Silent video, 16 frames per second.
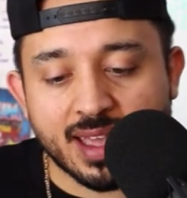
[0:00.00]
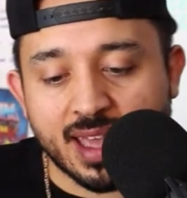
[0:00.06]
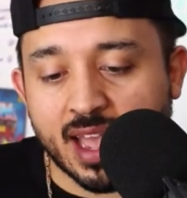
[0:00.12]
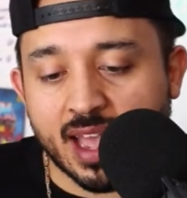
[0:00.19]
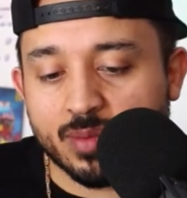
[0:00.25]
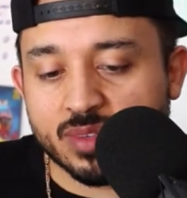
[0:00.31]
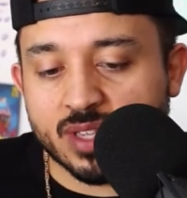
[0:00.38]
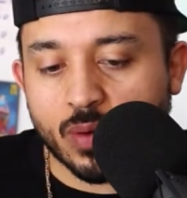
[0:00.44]

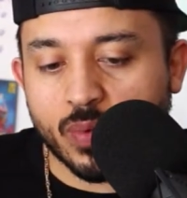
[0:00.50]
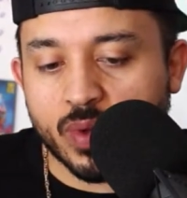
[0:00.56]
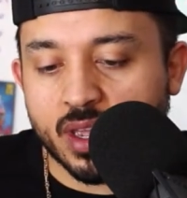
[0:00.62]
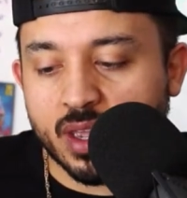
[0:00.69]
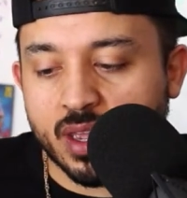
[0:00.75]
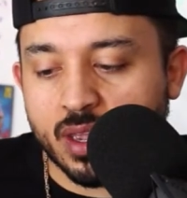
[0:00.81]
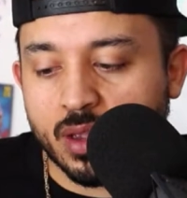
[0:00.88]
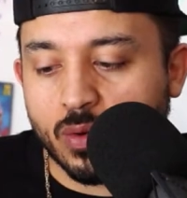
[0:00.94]
games that
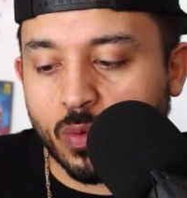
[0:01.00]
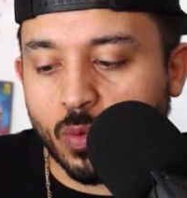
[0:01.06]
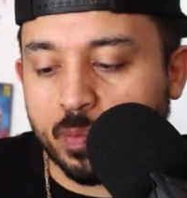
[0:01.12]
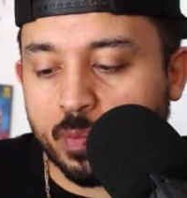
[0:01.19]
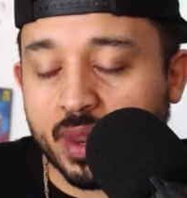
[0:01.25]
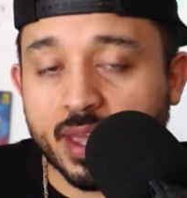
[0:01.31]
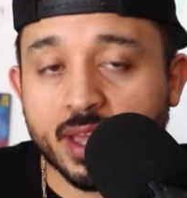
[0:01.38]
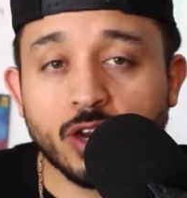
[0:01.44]
we
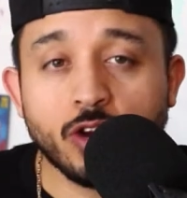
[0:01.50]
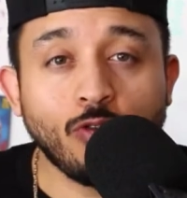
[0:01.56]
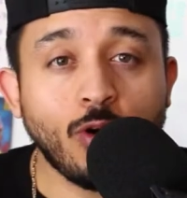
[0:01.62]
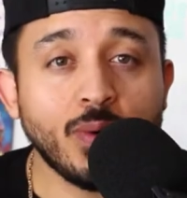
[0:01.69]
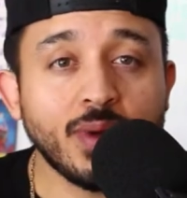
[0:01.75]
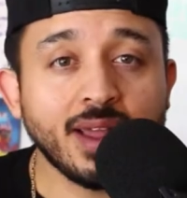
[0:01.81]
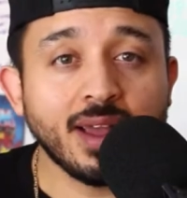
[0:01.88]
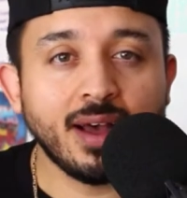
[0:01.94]
played
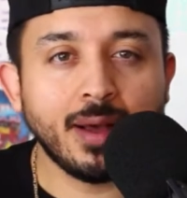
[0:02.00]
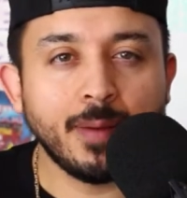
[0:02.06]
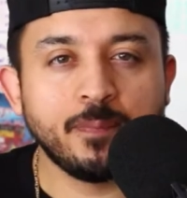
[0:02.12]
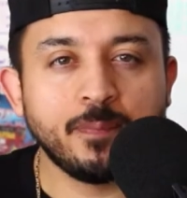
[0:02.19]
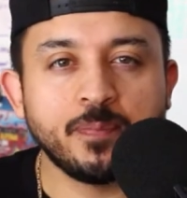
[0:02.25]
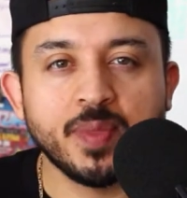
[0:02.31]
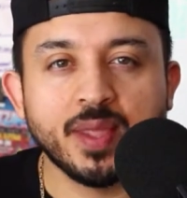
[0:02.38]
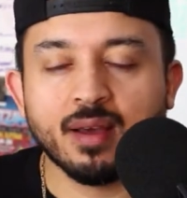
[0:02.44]
growing up.